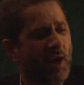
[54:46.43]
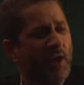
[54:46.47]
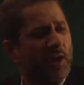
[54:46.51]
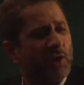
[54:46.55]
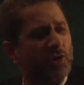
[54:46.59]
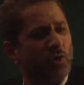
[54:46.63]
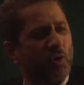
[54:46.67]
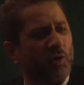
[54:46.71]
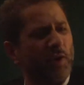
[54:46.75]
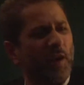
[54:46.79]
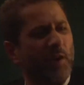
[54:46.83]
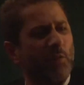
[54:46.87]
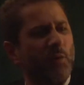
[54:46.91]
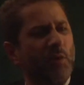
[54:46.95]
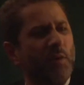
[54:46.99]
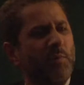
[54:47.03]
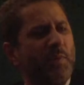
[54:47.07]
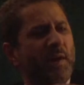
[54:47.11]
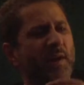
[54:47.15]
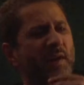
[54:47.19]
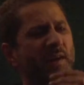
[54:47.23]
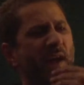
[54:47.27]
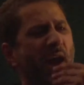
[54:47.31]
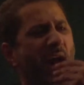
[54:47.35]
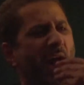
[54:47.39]
so that we
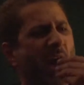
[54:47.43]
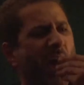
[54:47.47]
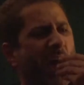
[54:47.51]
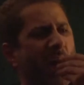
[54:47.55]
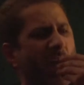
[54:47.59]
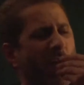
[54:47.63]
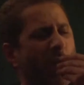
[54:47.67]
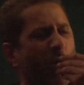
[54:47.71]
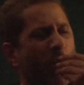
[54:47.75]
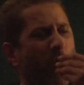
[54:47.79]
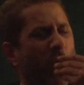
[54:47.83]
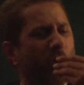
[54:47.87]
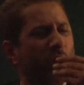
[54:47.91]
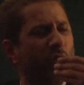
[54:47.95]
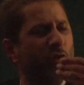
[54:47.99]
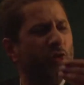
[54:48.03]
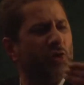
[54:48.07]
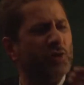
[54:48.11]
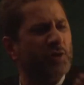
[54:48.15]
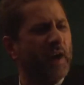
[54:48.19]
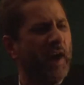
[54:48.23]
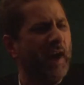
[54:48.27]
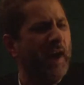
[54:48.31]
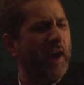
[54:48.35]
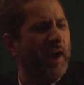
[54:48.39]
may die over you
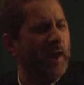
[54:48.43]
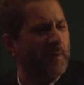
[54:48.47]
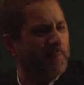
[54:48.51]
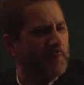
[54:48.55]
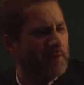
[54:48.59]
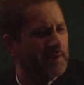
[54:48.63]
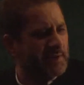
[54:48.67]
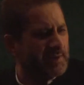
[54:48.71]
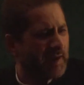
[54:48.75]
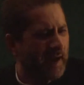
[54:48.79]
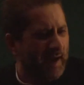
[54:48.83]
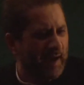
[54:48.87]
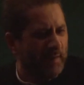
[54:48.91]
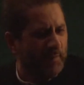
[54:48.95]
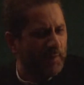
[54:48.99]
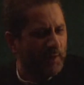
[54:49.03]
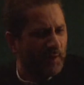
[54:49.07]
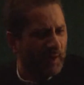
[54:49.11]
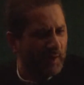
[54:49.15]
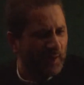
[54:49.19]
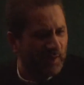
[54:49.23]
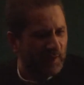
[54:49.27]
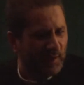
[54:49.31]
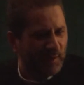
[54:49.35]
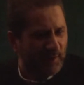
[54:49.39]
time and time
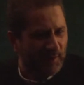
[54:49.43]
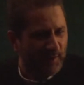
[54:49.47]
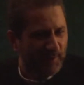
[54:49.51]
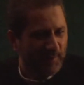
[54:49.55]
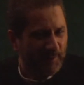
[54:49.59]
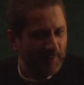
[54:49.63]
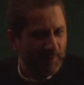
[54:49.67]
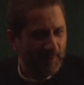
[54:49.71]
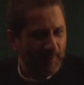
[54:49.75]
again.